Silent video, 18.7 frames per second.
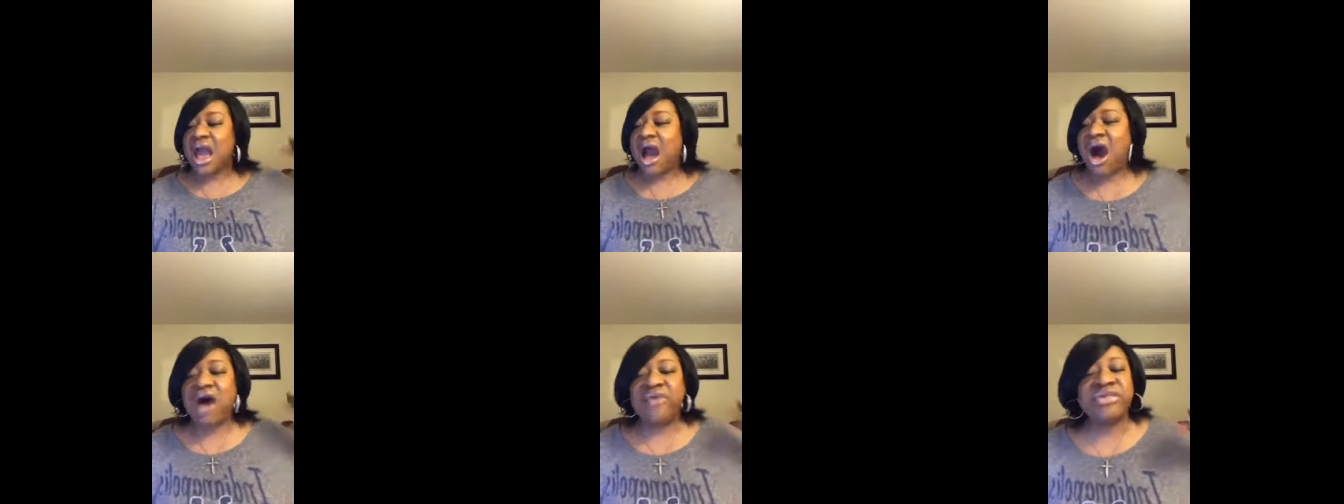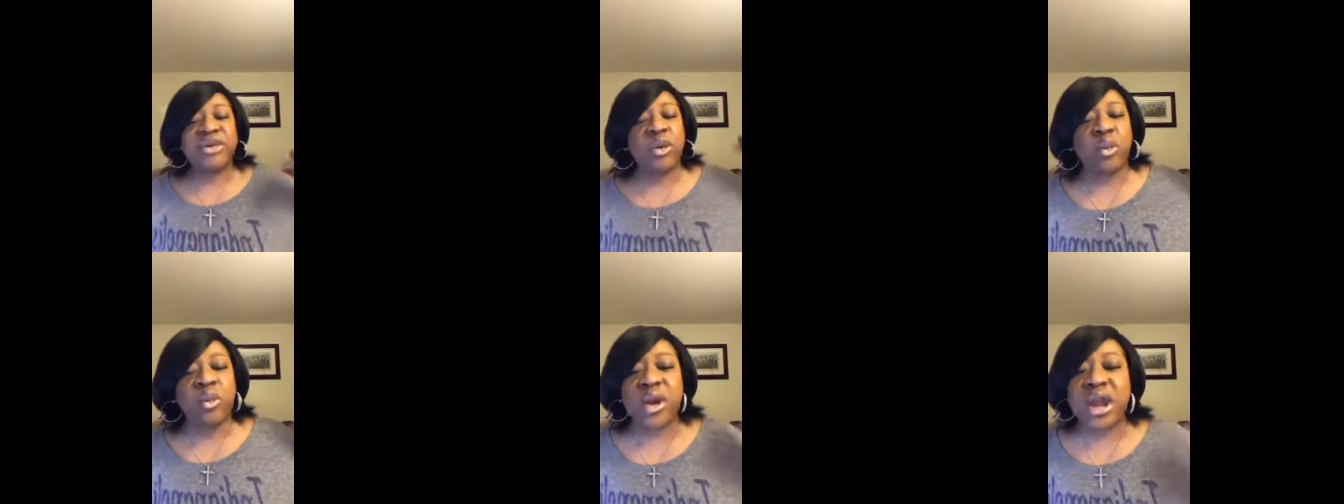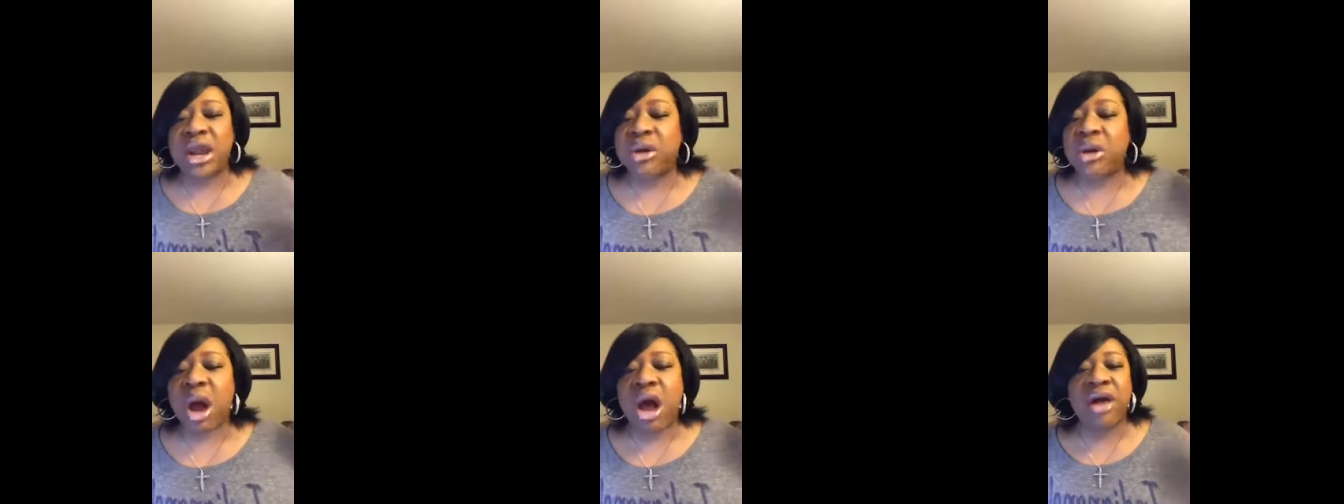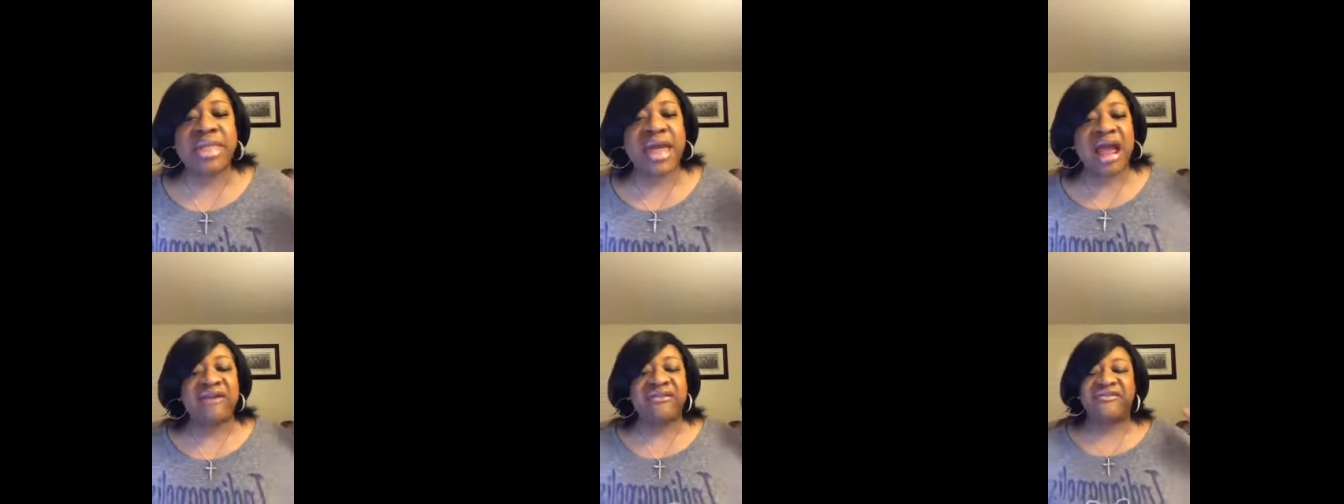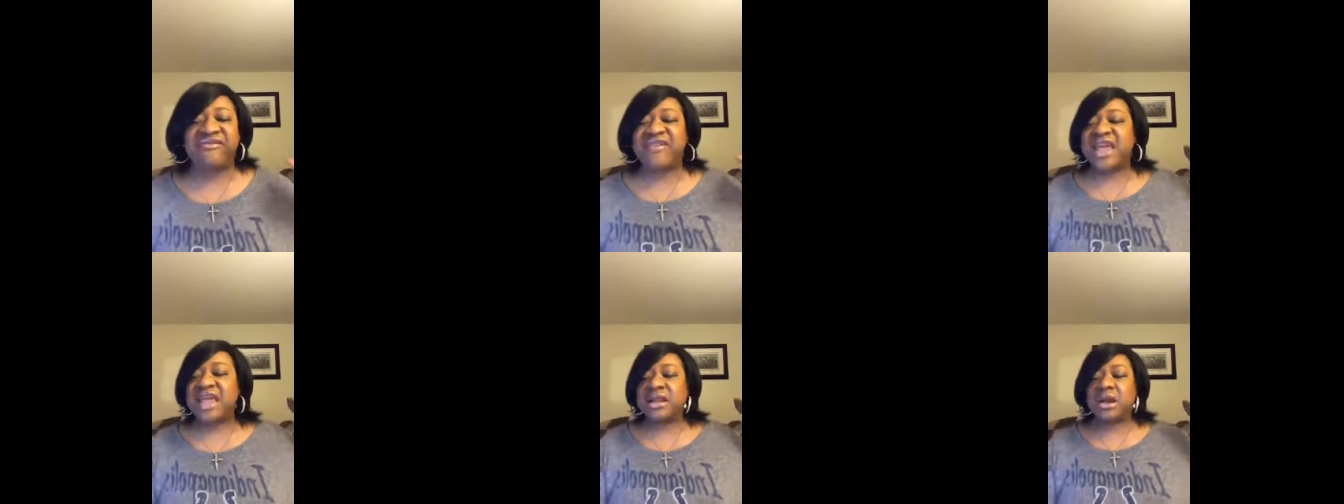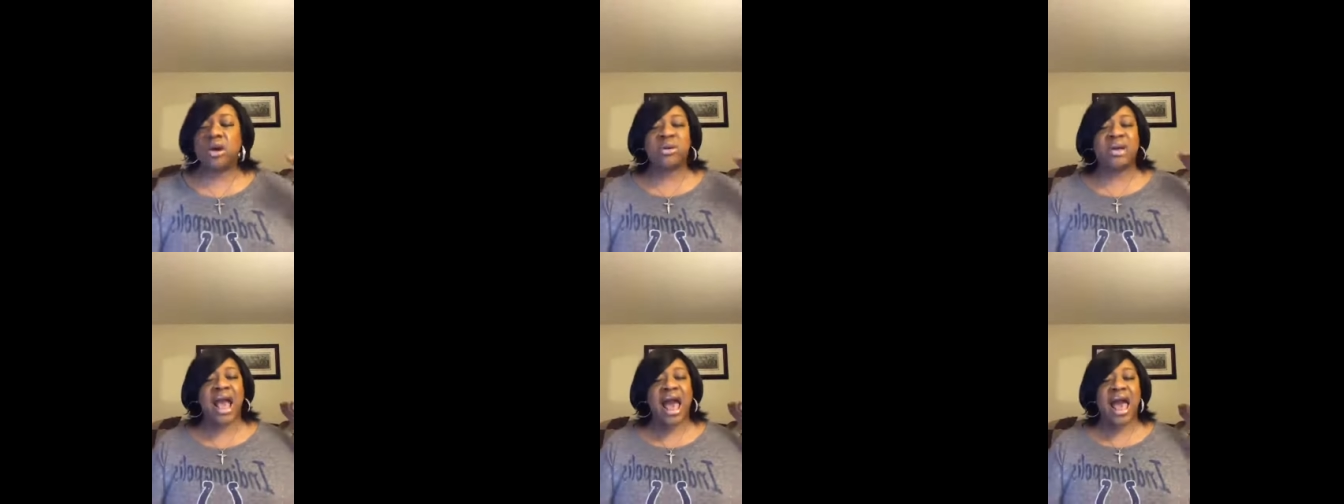on the rear, on our feet,
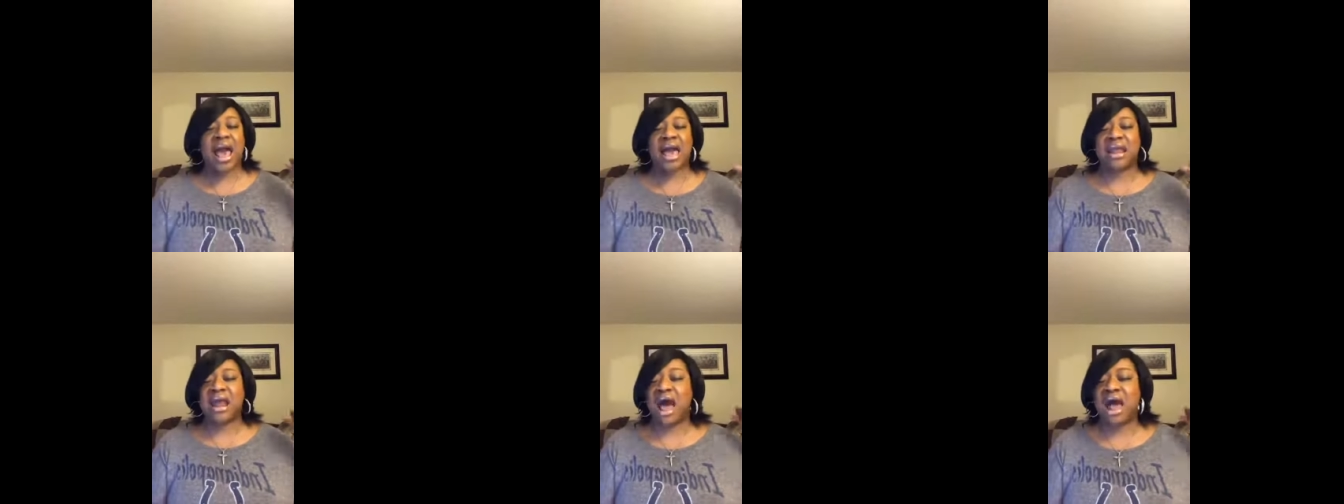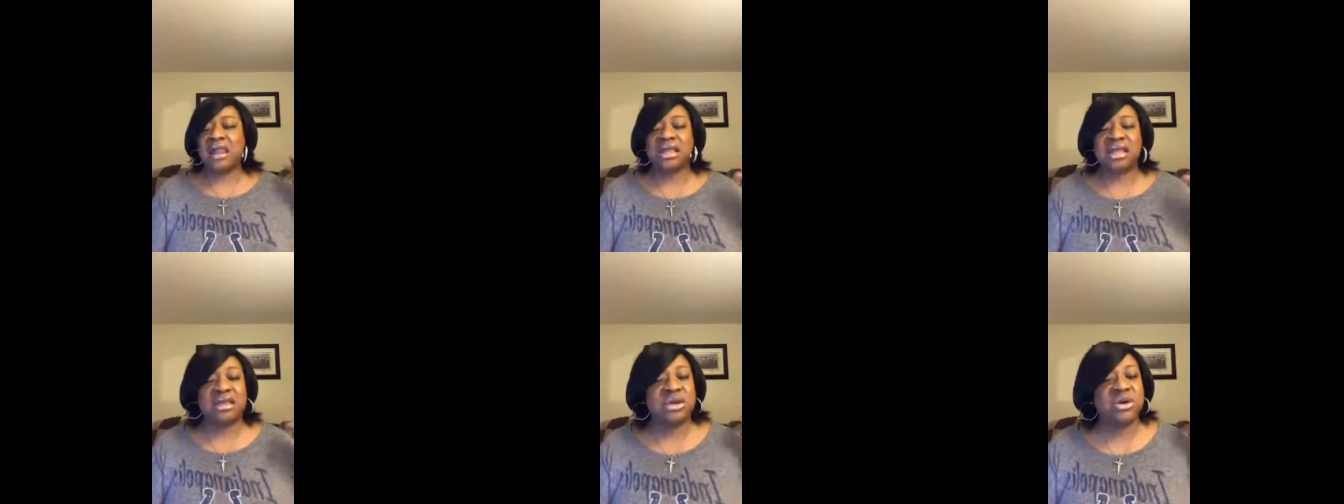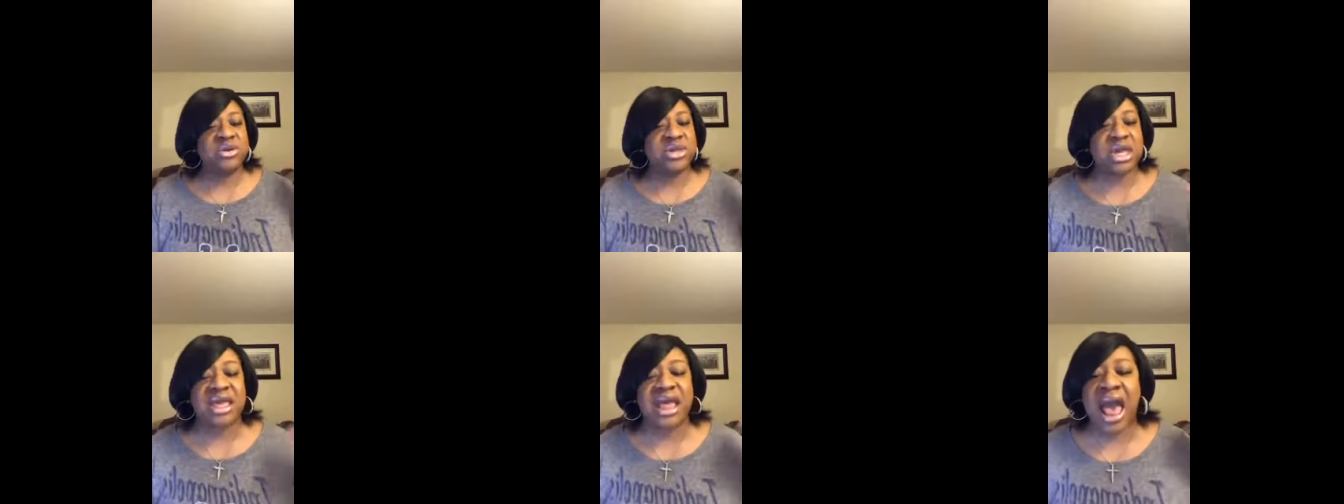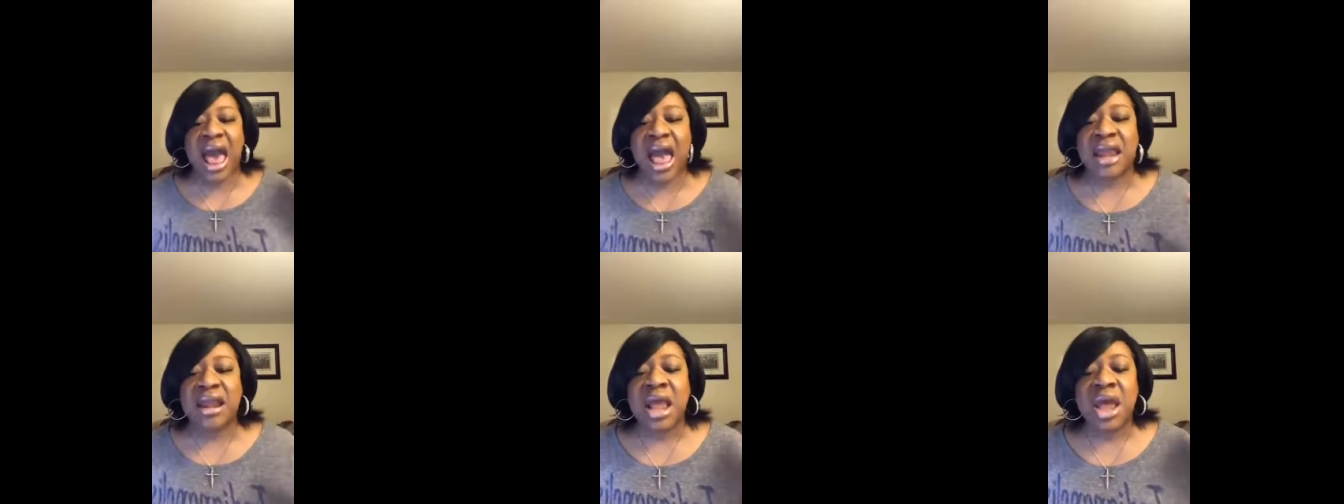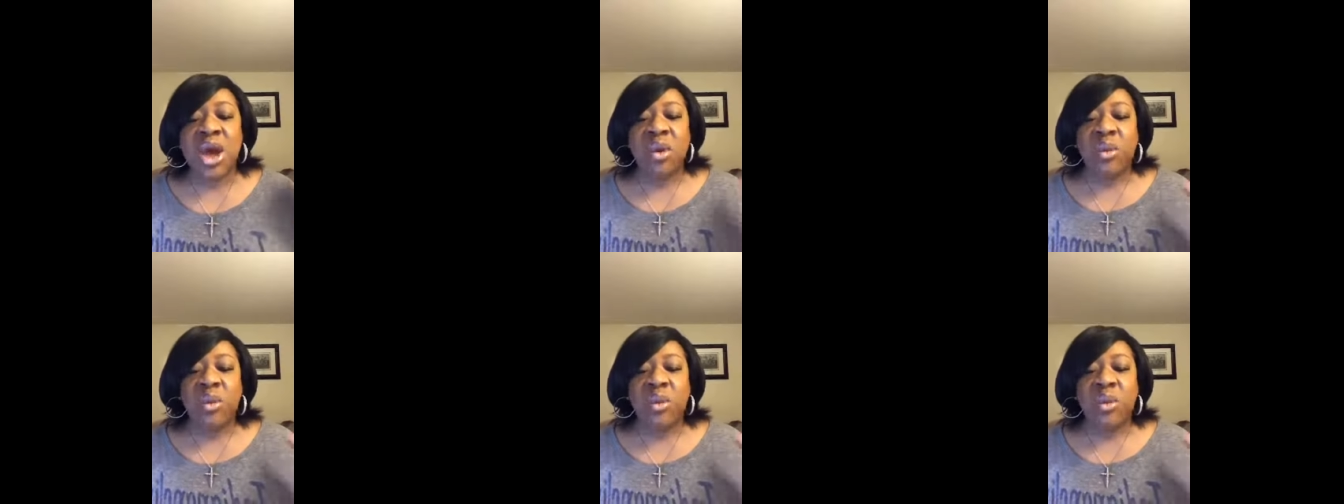oh God. Hallelujah, God.